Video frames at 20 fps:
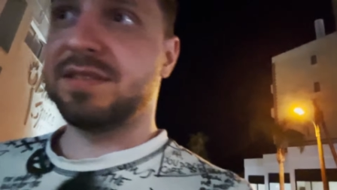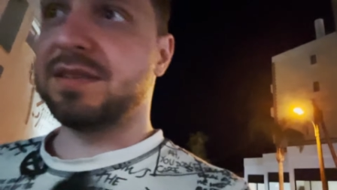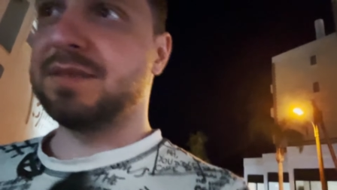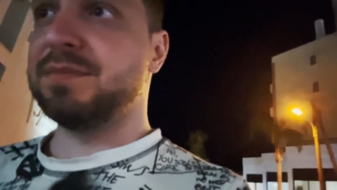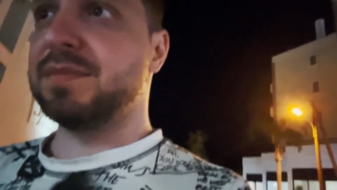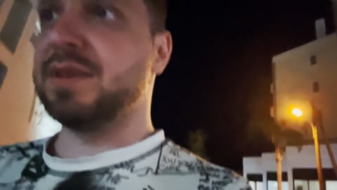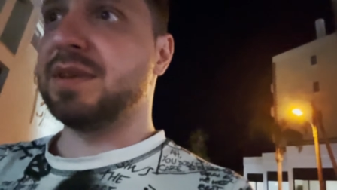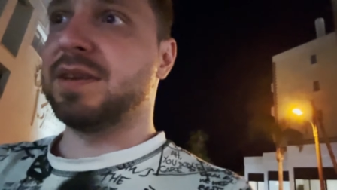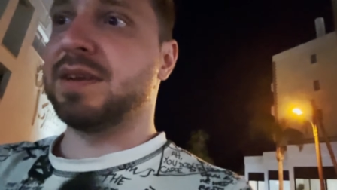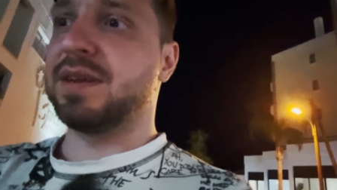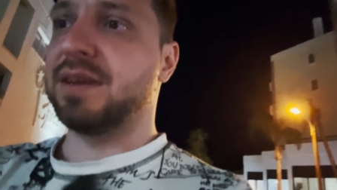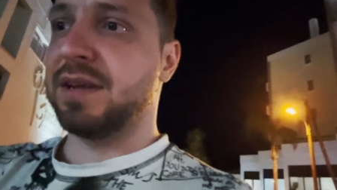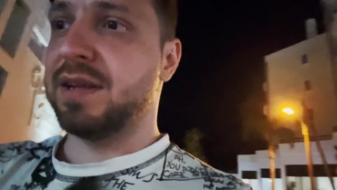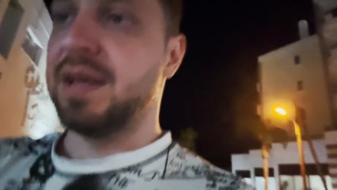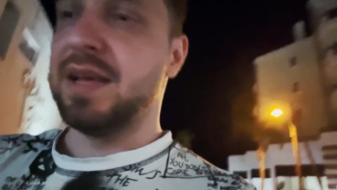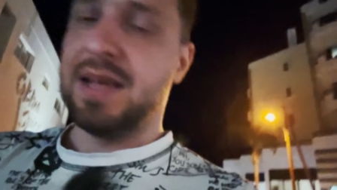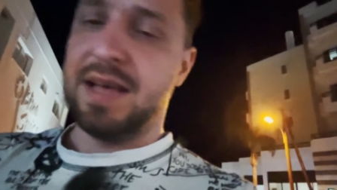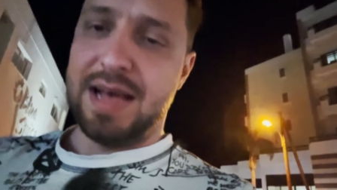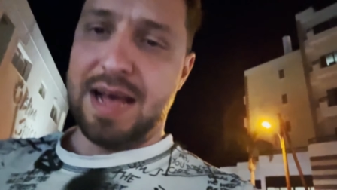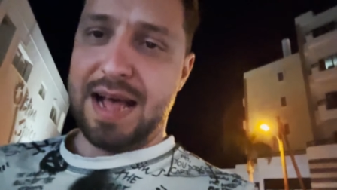something
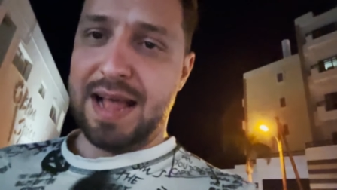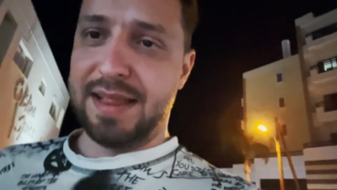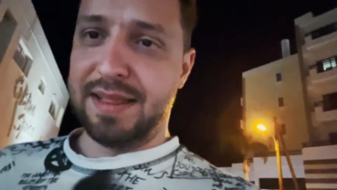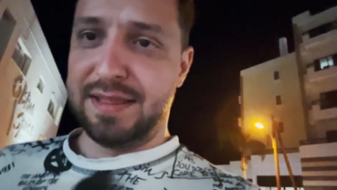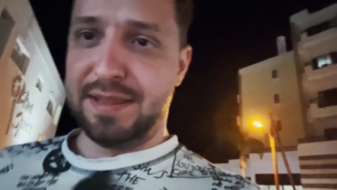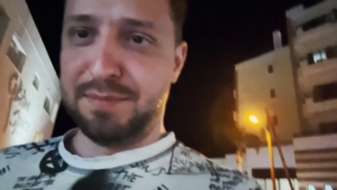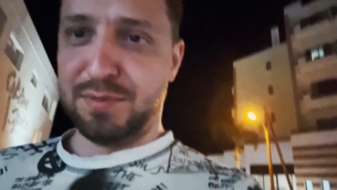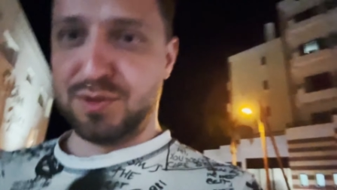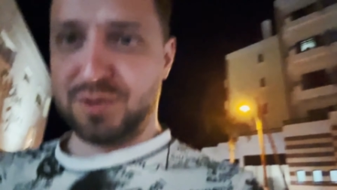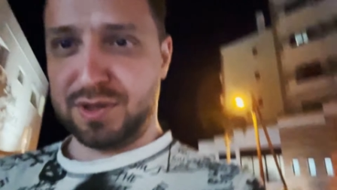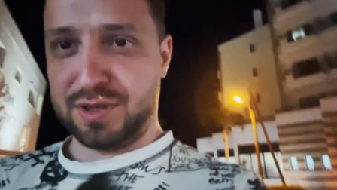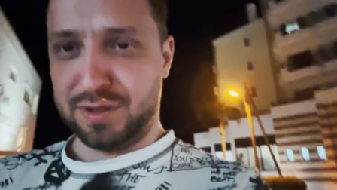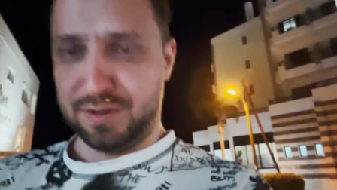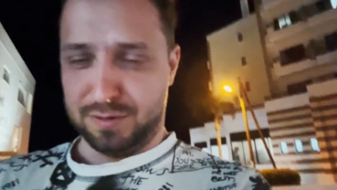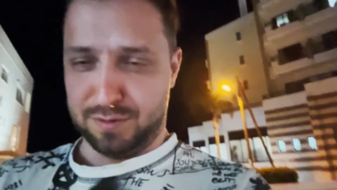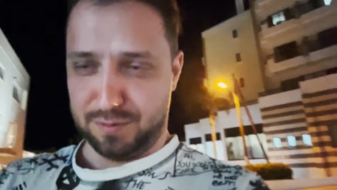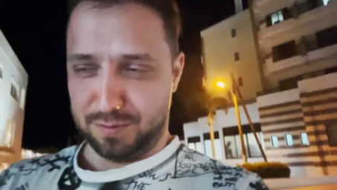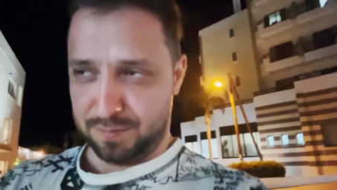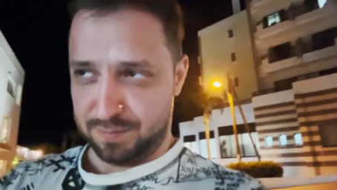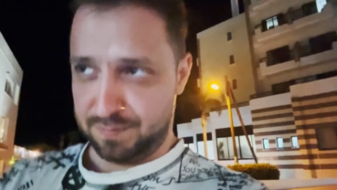anti-mosquito
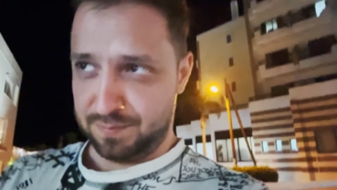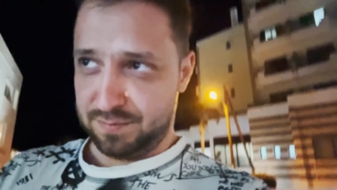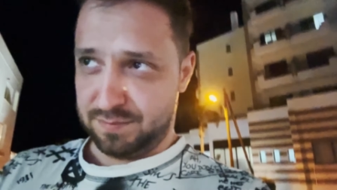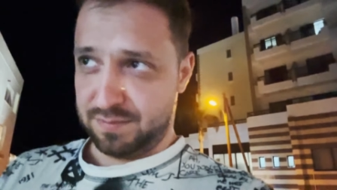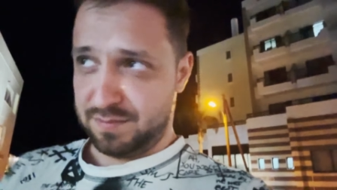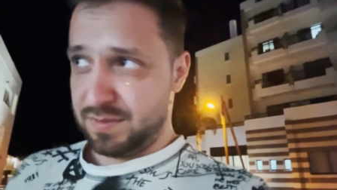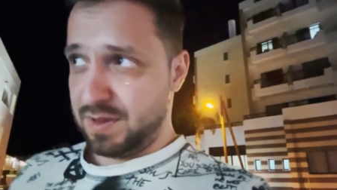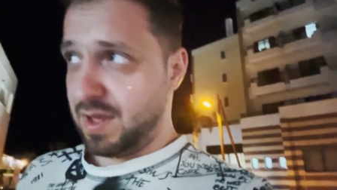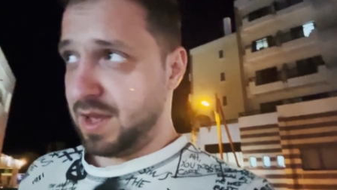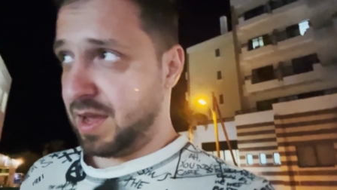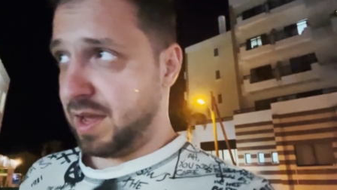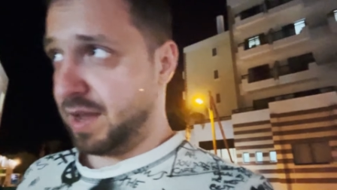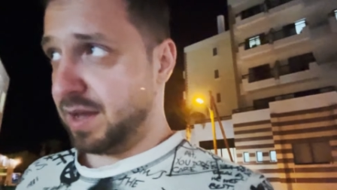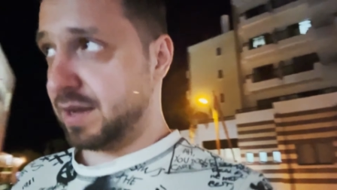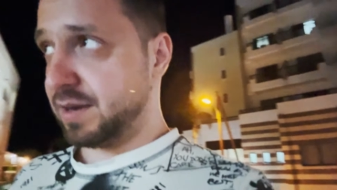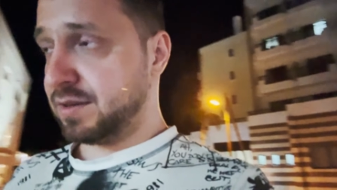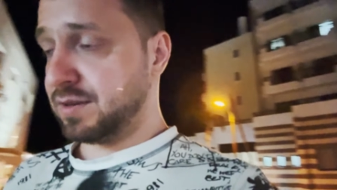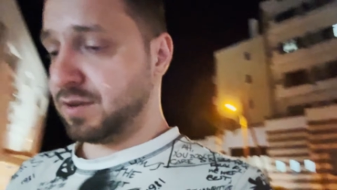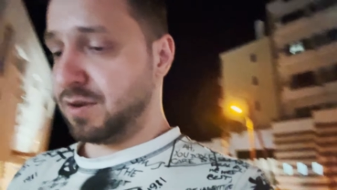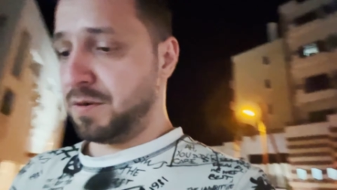
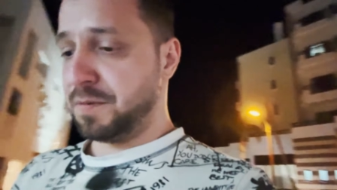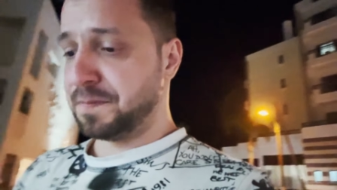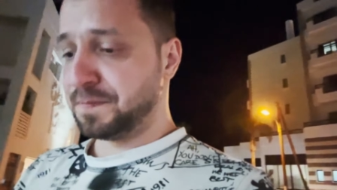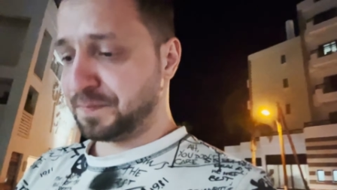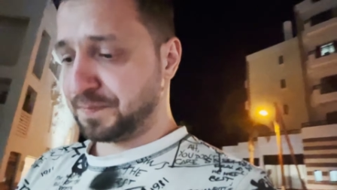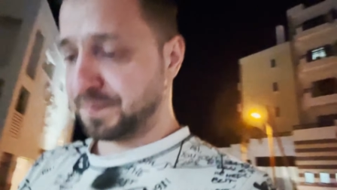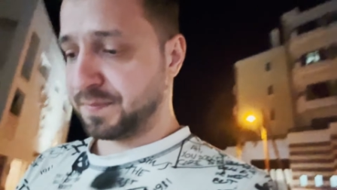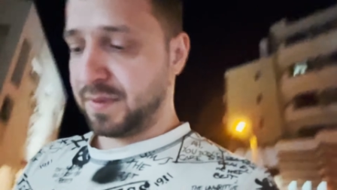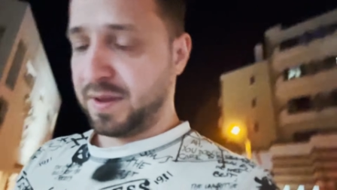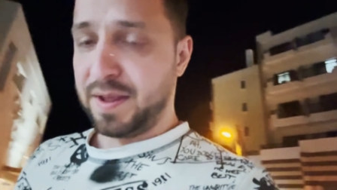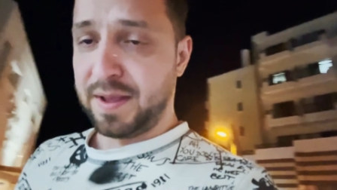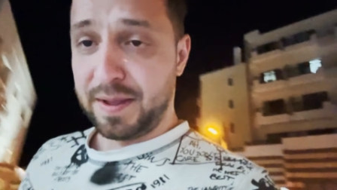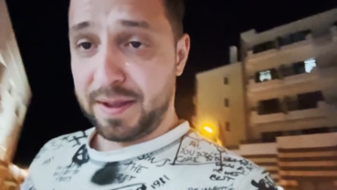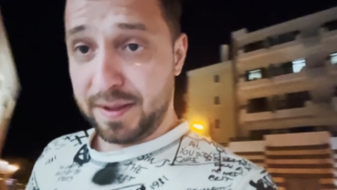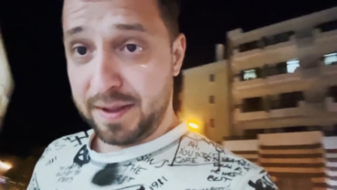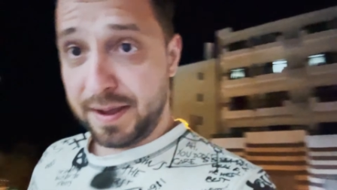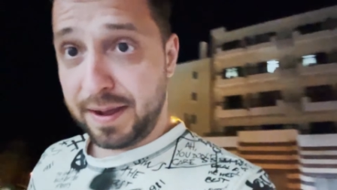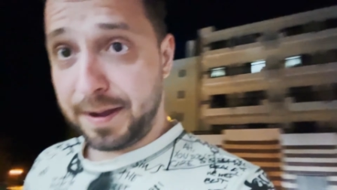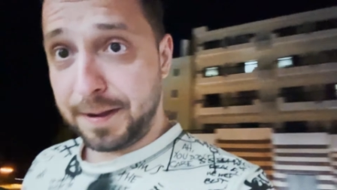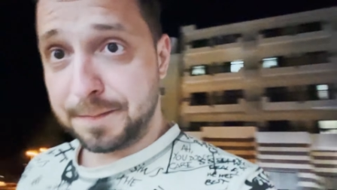here. So
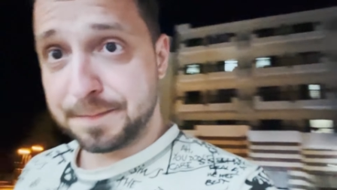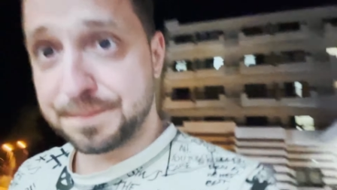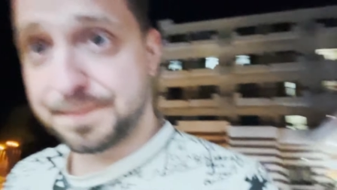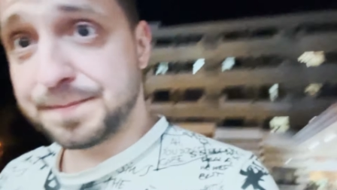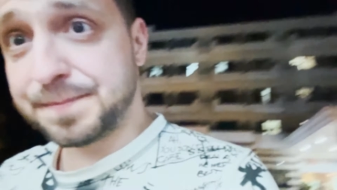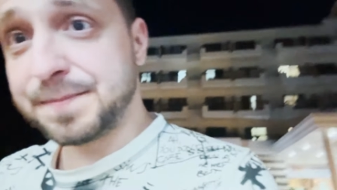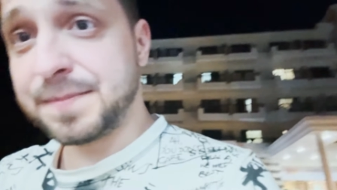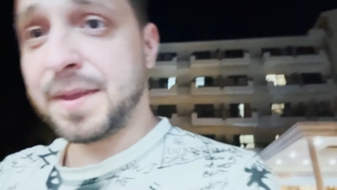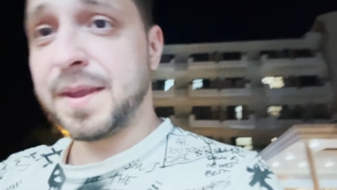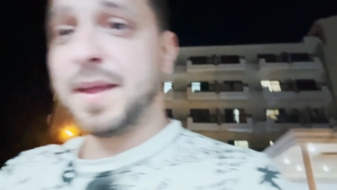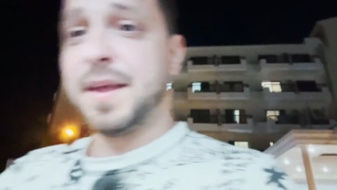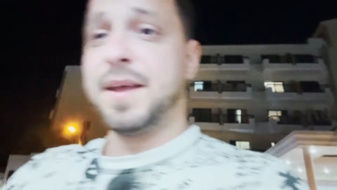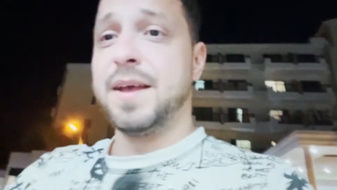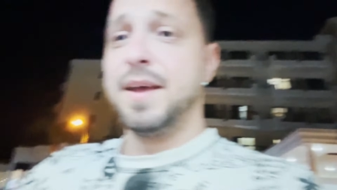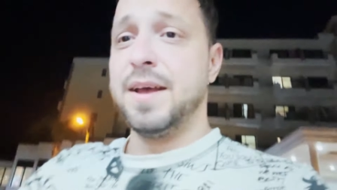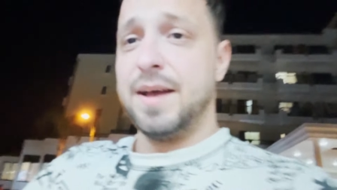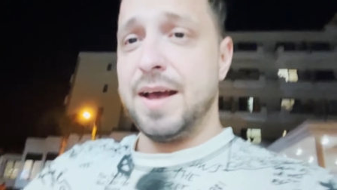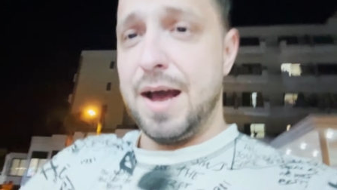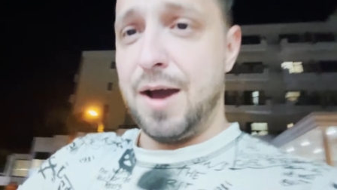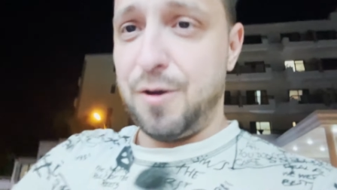yeah,
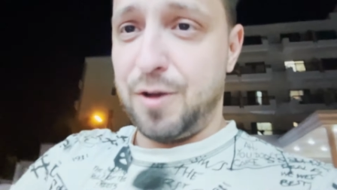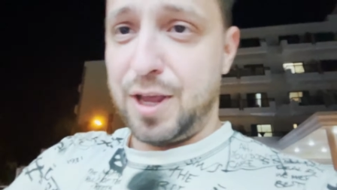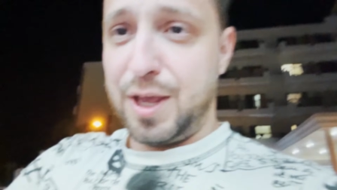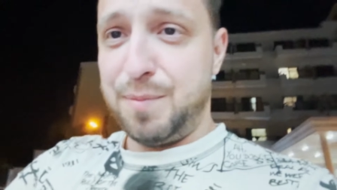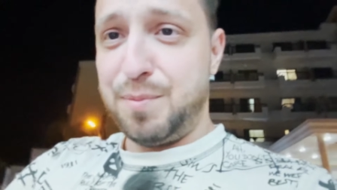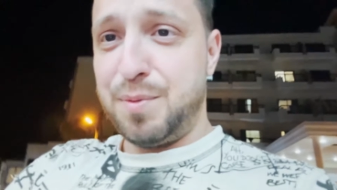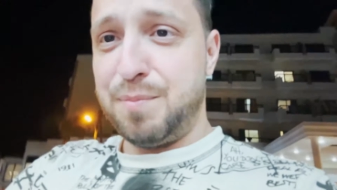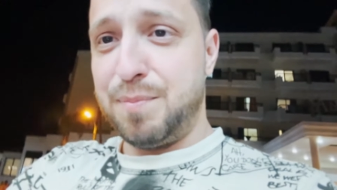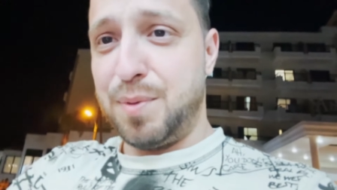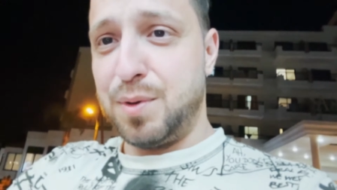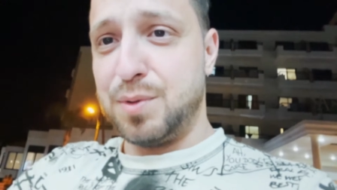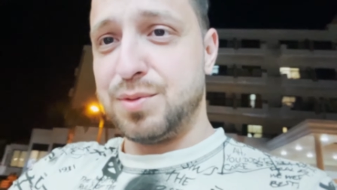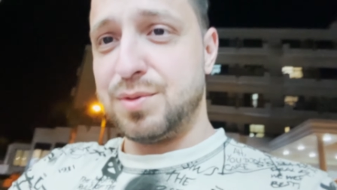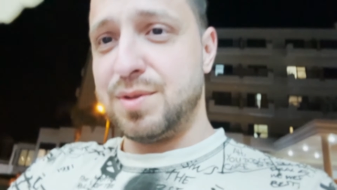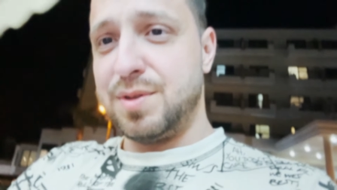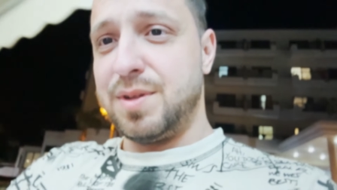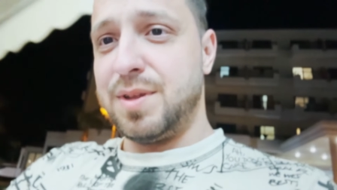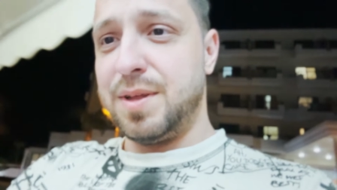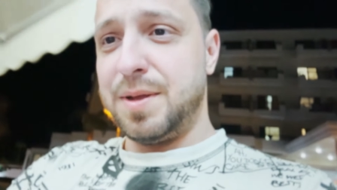I'll keep you posted.